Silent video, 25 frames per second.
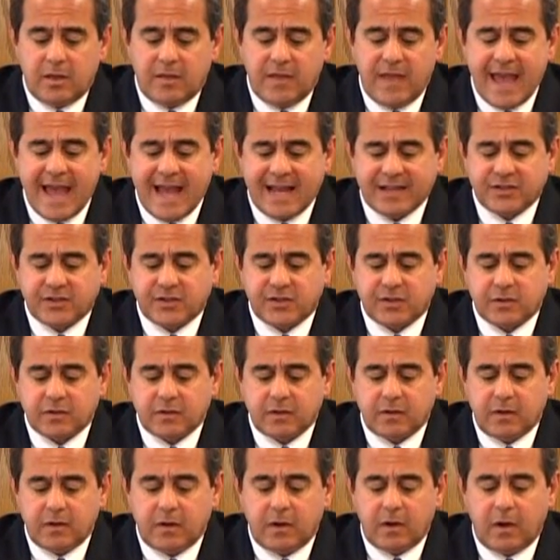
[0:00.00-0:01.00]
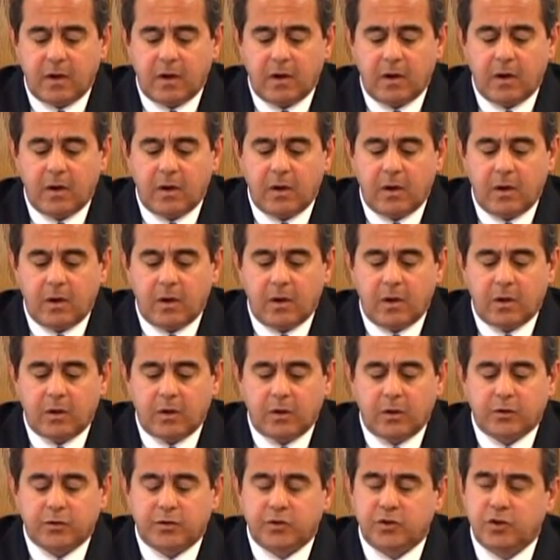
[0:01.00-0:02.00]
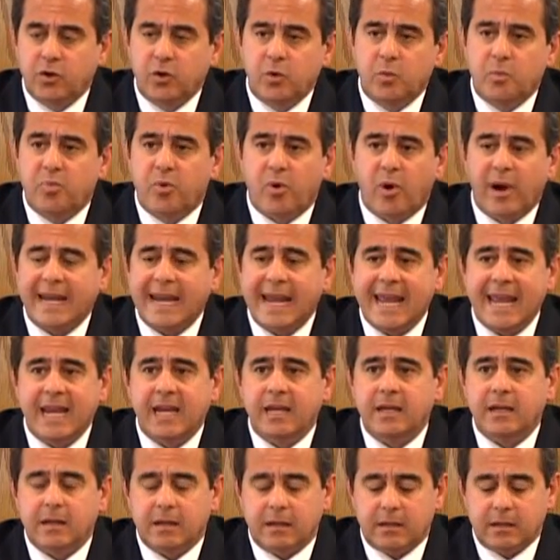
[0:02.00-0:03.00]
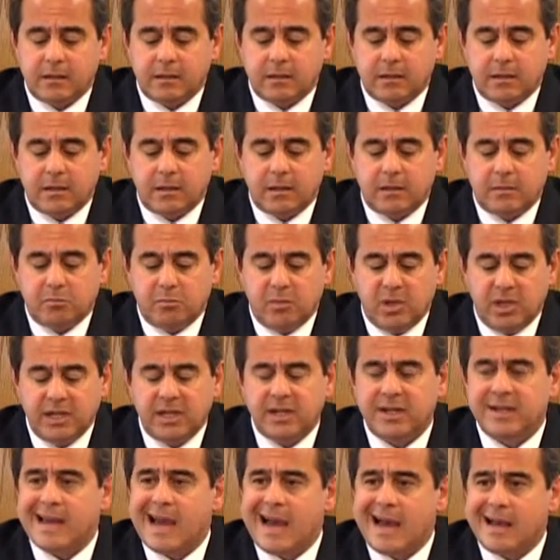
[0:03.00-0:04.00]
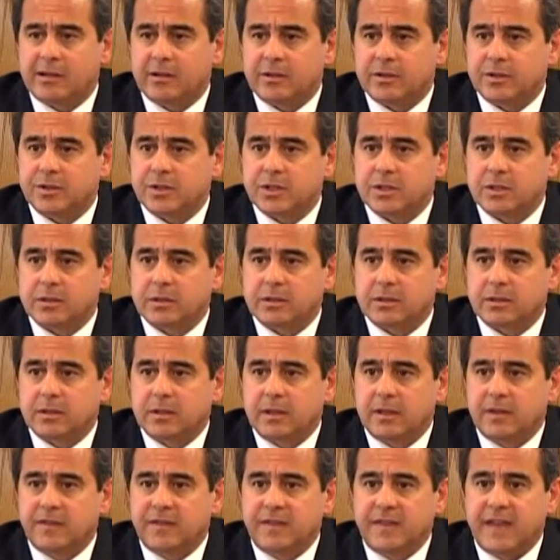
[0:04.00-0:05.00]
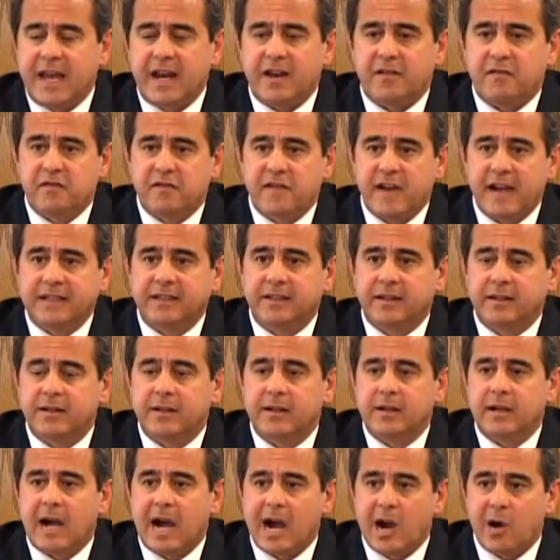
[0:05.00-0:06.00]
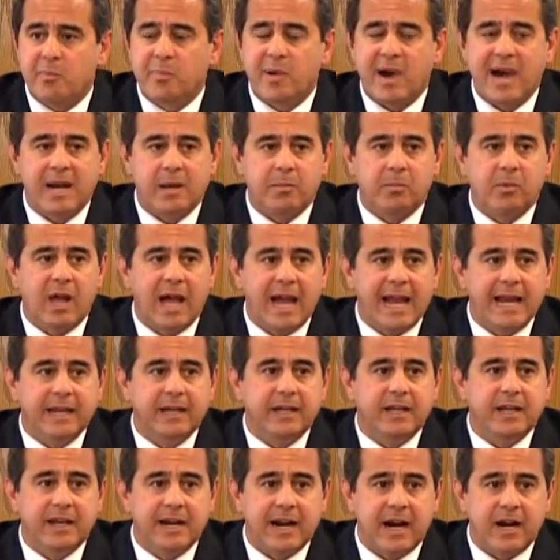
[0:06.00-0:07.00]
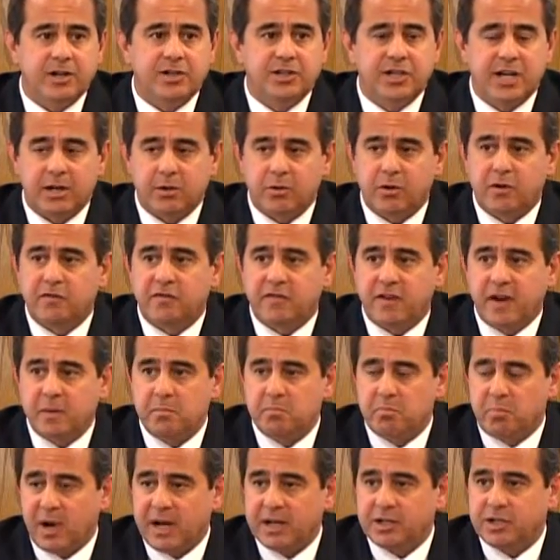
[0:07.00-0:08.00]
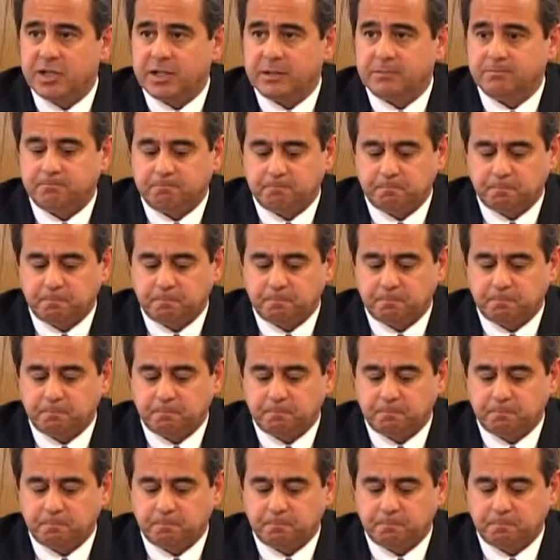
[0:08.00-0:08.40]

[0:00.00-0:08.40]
That's $2.8 million that affected our bottom line in our general fund budget.